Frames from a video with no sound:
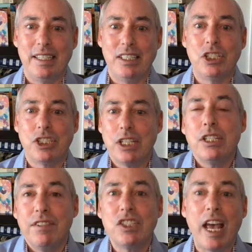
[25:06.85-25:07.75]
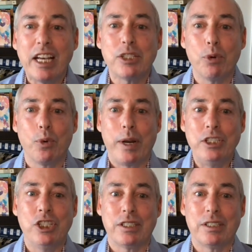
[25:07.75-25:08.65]
is a sense of
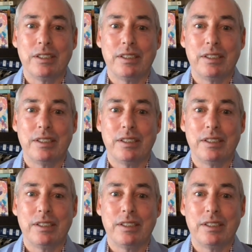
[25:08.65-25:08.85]
exasperation